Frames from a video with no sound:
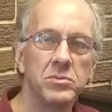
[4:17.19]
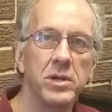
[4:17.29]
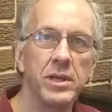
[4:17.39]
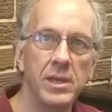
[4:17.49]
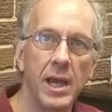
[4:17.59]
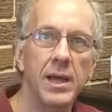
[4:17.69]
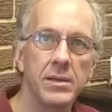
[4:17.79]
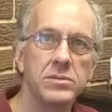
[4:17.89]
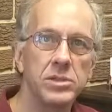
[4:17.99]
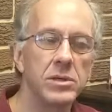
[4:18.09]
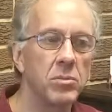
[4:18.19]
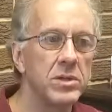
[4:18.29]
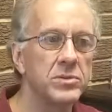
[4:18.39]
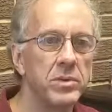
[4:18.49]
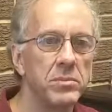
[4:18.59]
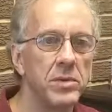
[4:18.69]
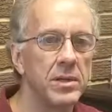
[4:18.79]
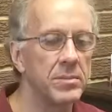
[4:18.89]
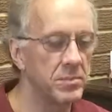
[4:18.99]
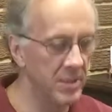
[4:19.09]
Once a week, yeah, sure, okay. Once a week
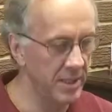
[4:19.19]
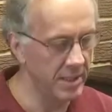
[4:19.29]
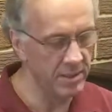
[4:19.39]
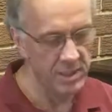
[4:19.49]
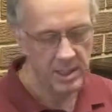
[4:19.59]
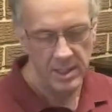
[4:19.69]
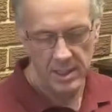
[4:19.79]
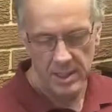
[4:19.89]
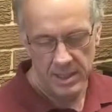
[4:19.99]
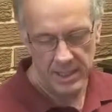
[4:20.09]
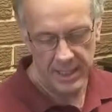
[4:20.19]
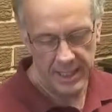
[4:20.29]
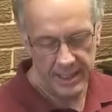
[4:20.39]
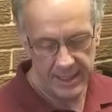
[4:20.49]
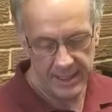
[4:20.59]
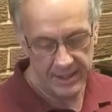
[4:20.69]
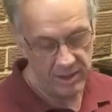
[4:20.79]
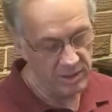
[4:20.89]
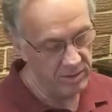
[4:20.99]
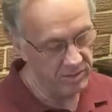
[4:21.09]
minimum, and then
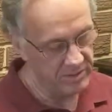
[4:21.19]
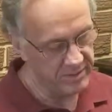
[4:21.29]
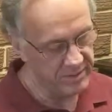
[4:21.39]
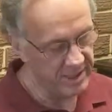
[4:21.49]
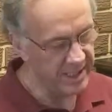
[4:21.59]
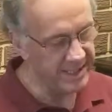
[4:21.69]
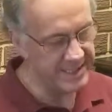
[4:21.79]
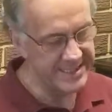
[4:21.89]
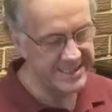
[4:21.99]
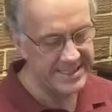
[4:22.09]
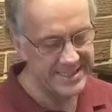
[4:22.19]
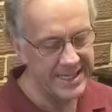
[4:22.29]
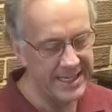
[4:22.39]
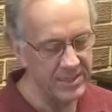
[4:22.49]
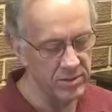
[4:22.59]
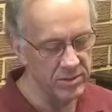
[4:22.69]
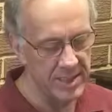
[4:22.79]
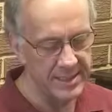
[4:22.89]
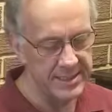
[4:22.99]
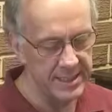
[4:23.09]
if the slide gets dinged or
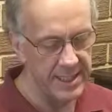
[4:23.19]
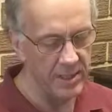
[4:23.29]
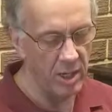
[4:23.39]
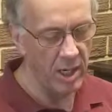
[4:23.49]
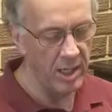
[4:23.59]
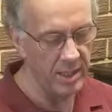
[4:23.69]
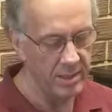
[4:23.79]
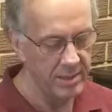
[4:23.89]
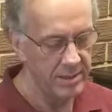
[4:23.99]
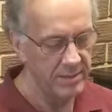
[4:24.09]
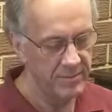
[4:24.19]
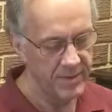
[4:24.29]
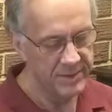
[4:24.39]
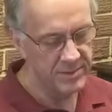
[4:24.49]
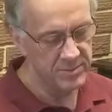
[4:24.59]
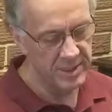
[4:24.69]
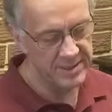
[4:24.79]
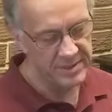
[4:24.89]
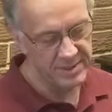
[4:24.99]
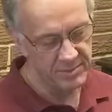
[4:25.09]
dented at all. In fact, this one
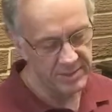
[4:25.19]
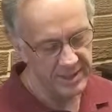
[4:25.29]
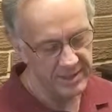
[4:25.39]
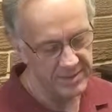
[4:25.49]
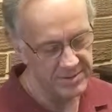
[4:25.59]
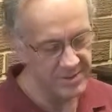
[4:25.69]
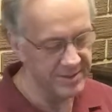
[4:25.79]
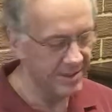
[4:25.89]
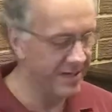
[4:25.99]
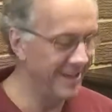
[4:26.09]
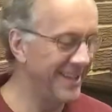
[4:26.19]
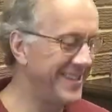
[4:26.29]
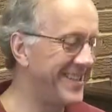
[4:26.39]
is a little one, I noticed right there.